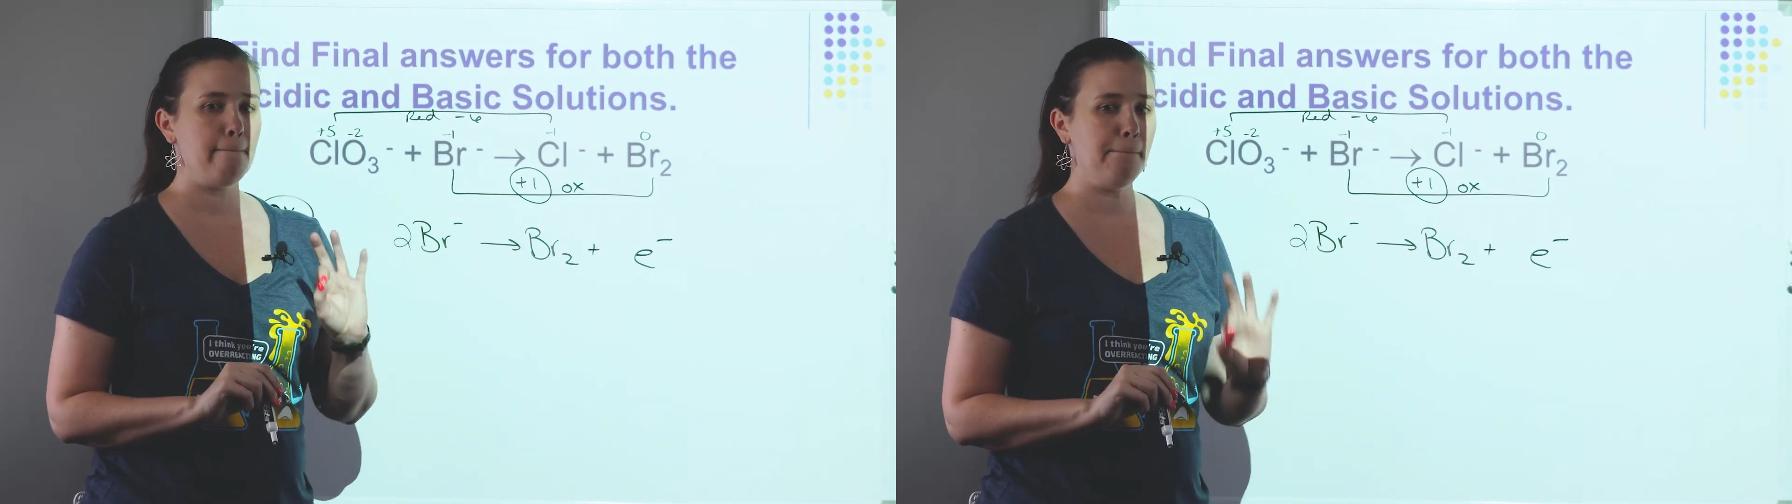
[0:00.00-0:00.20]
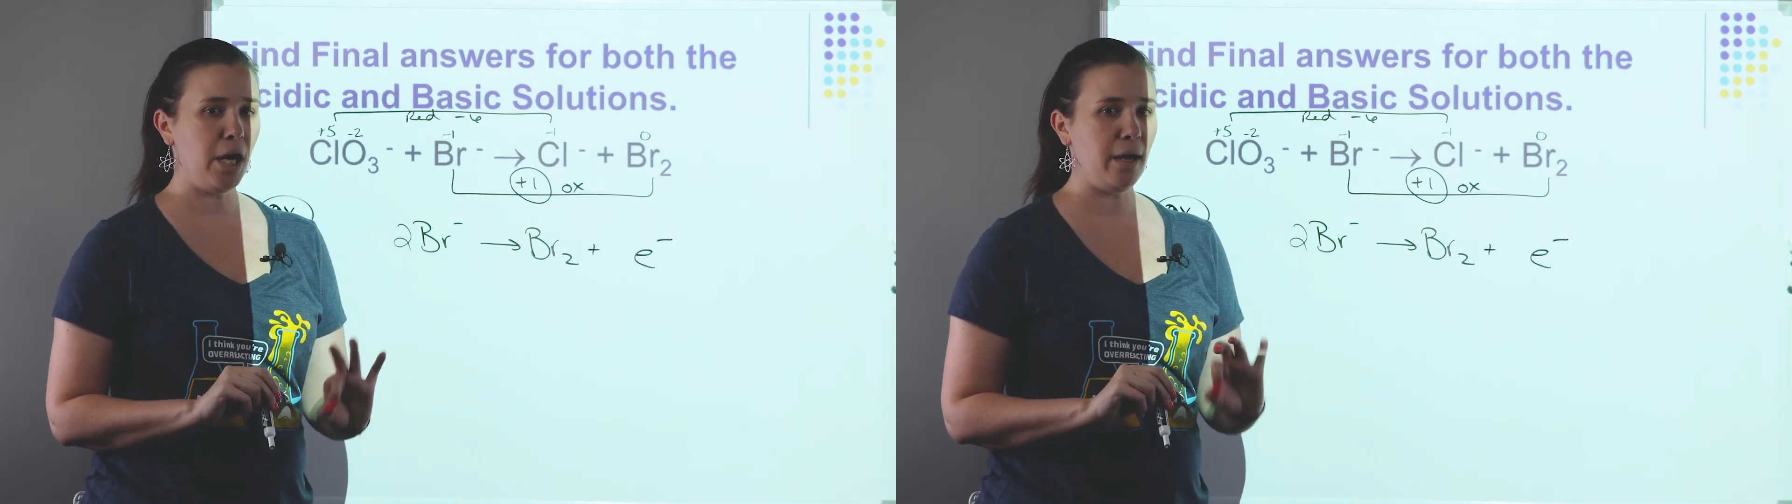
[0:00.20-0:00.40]

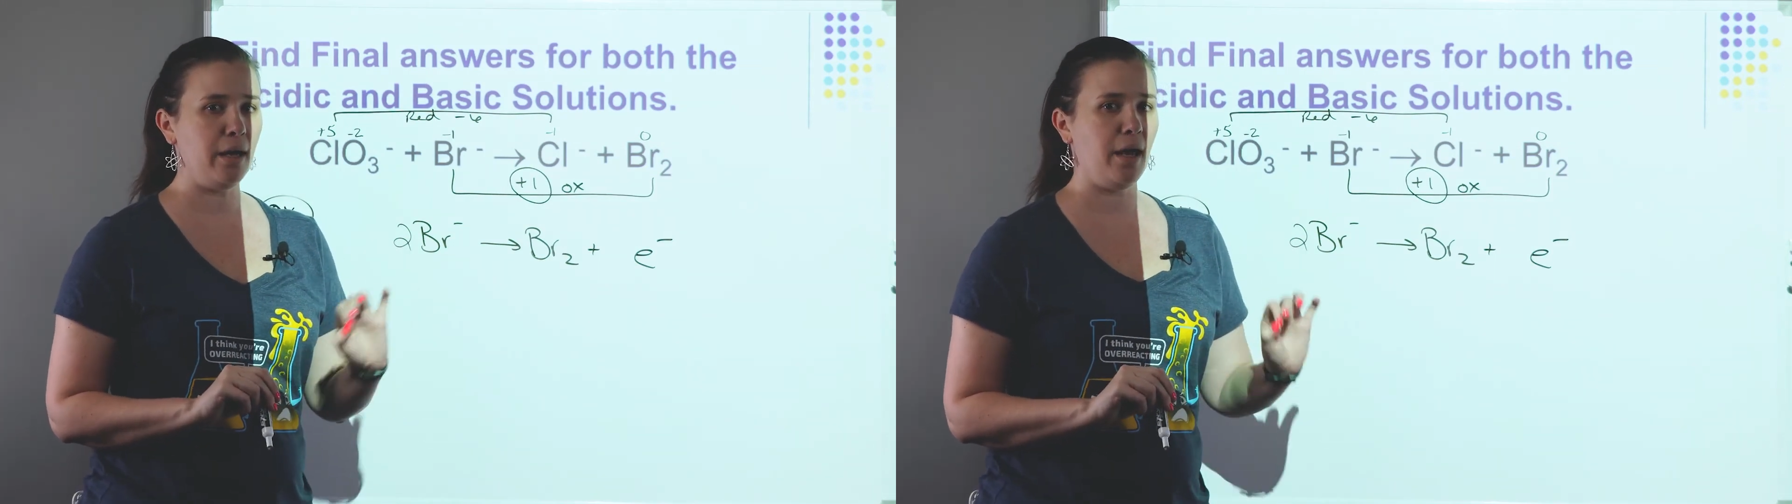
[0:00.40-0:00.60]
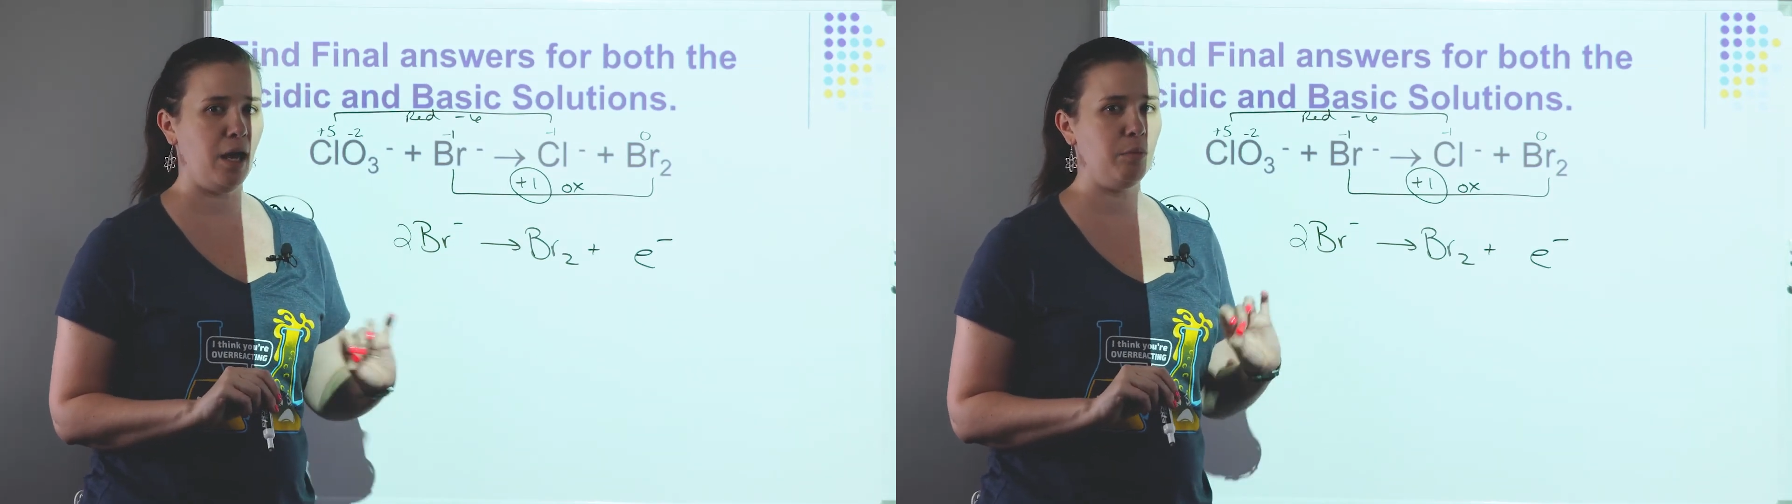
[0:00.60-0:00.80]

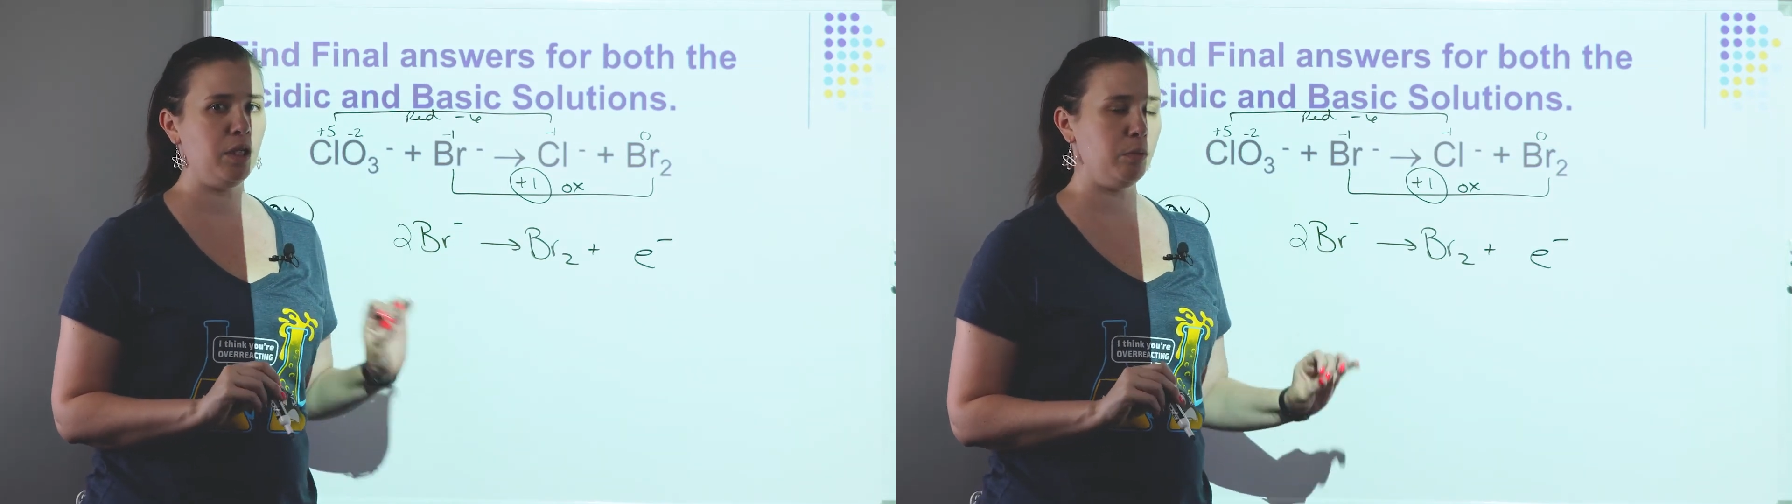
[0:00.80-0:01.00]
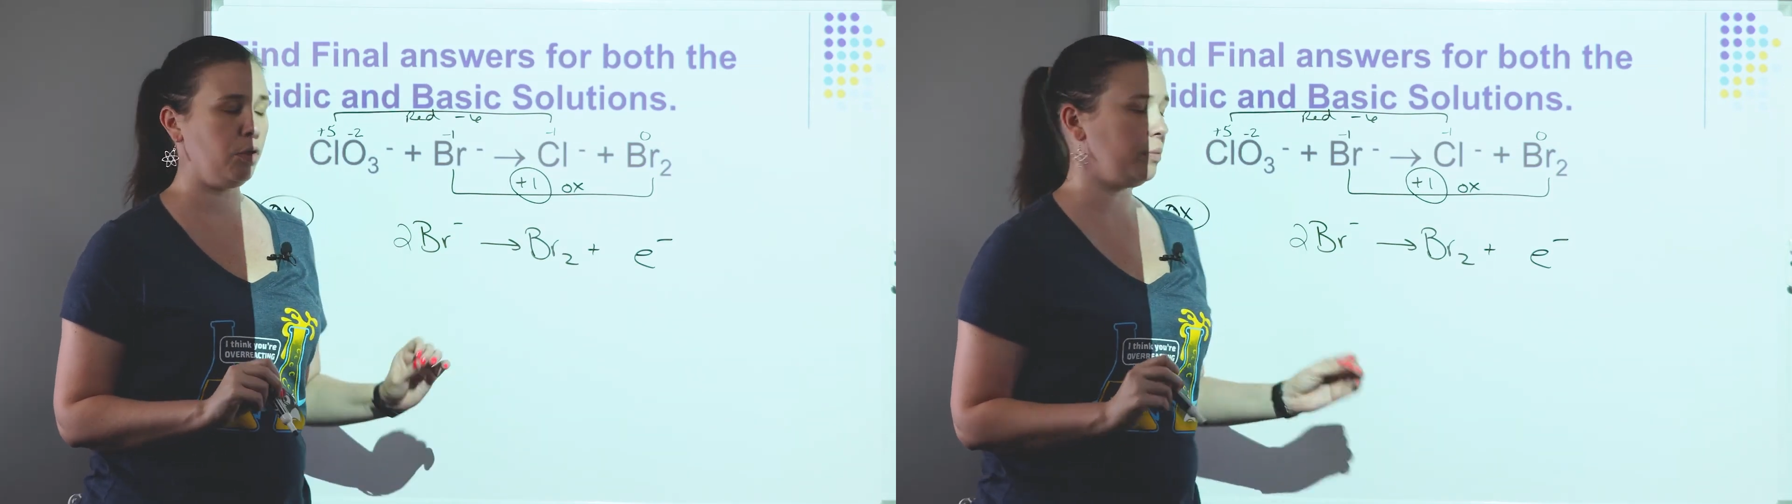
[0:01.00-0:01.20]
But how
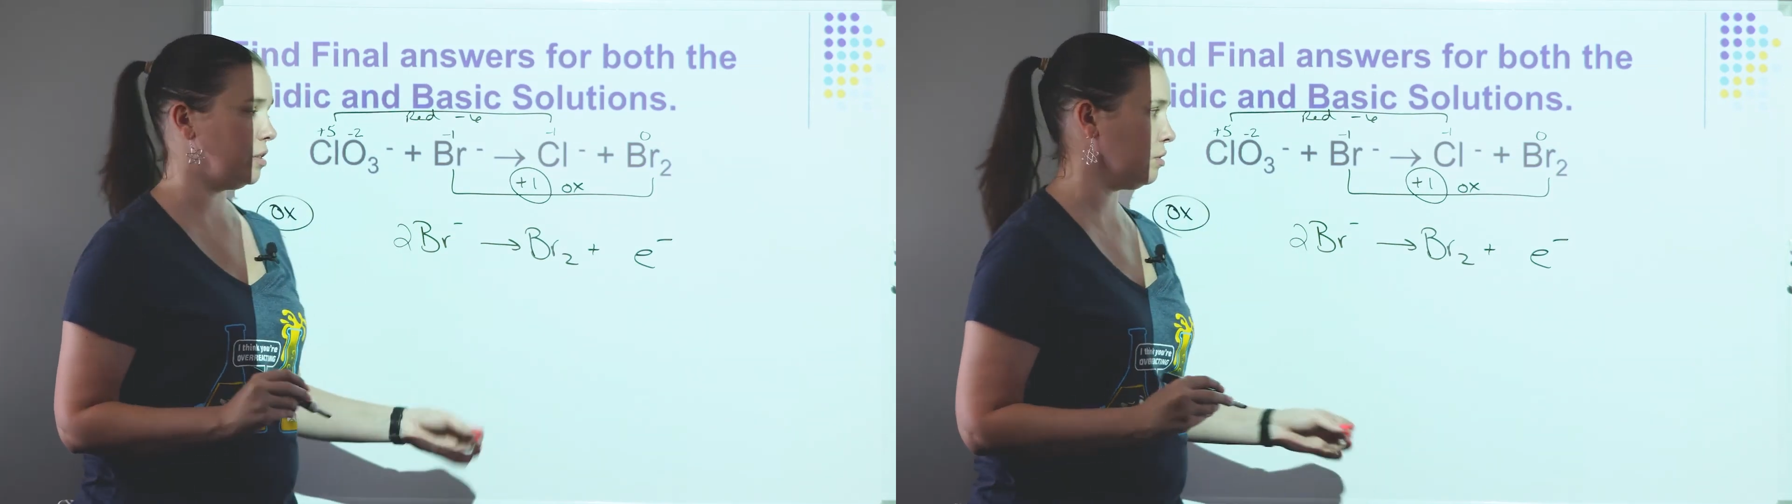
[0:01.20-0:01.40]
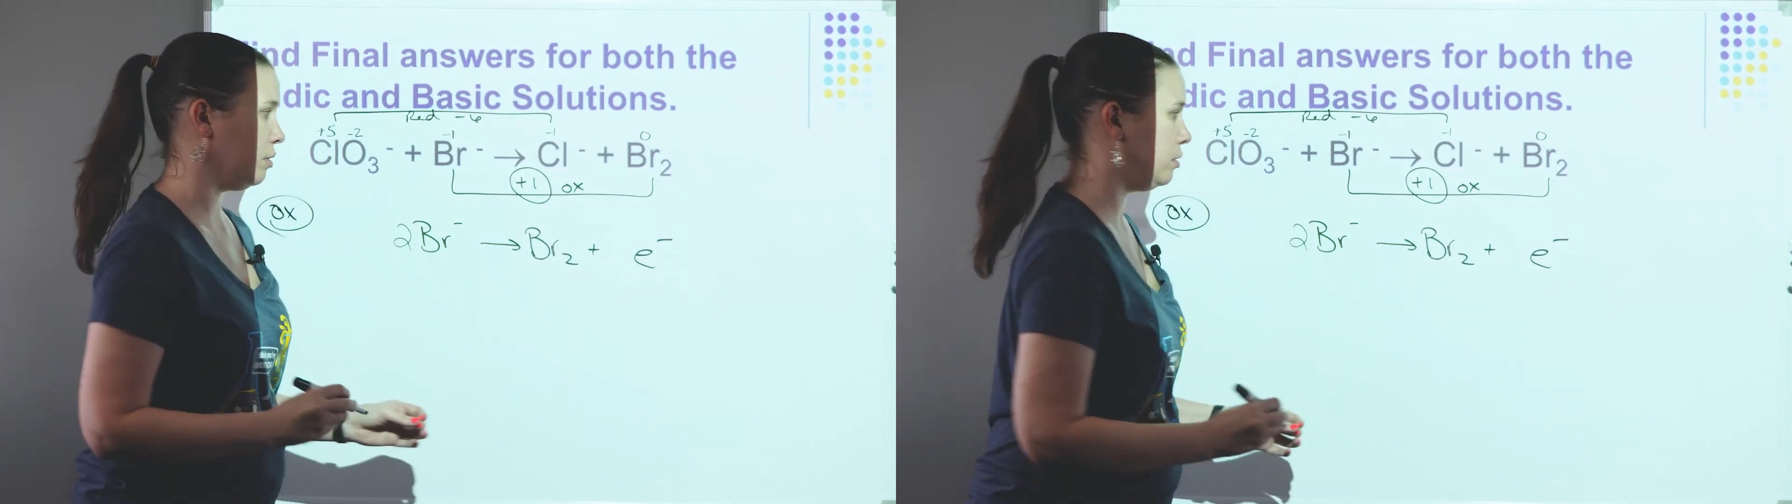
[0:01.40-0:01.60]
many bromines are